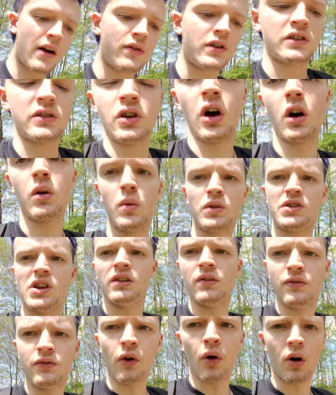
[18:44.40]
every song was
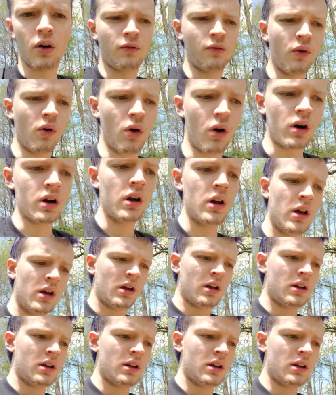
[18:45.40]
in 4/4.